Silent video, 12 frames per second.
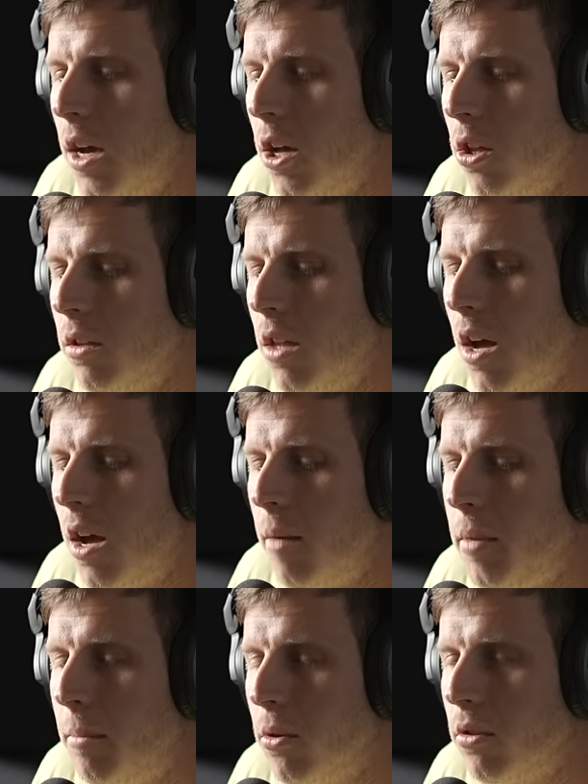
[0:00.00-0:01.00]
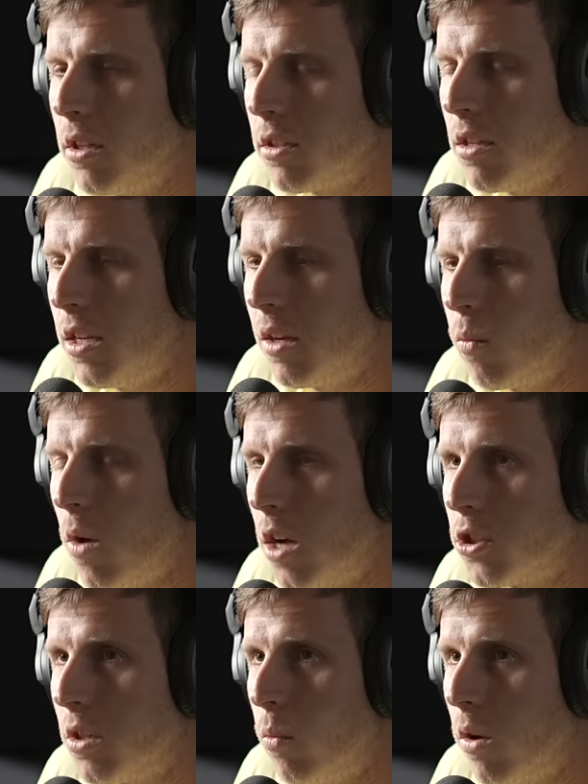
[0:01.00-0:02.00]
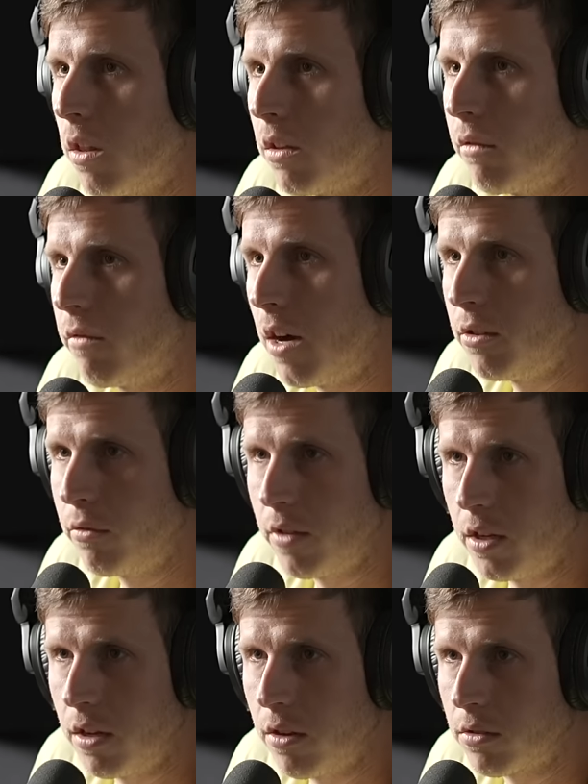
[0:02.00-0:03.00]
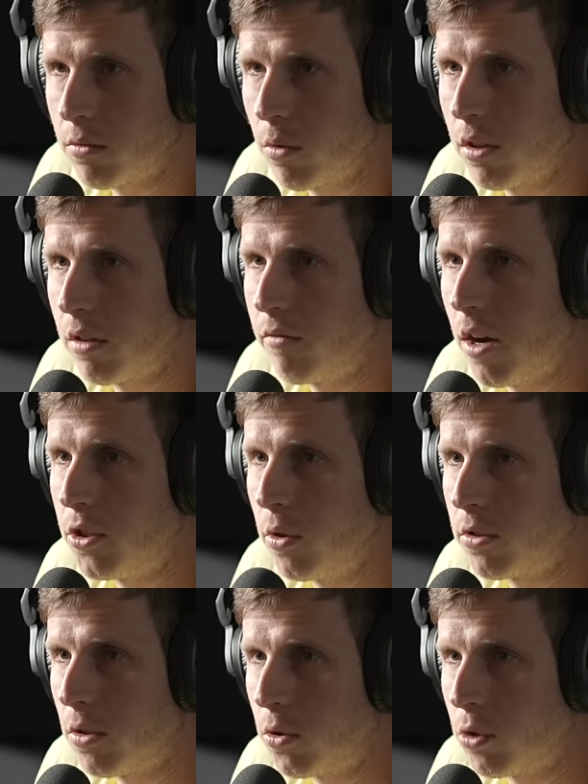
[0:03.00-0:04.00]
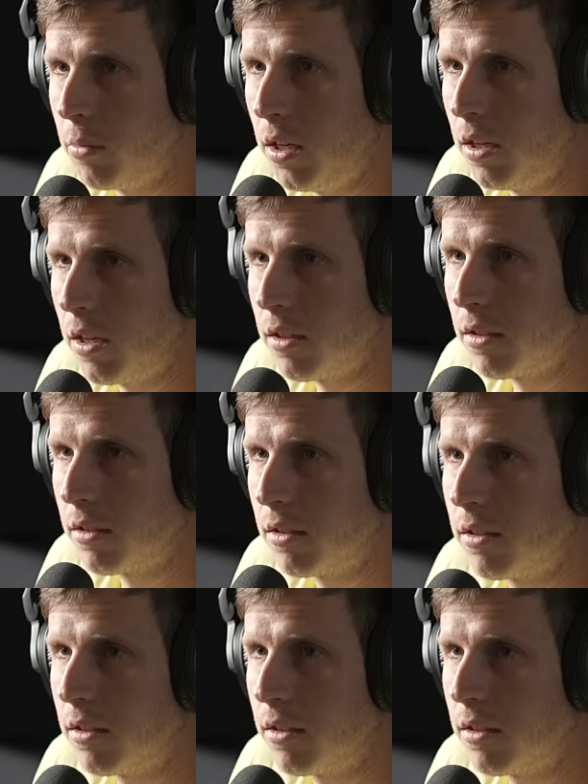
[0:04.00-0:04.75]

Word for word: tell uh, people listening and watching where they can find your videos, where they can yeah. find you on social media.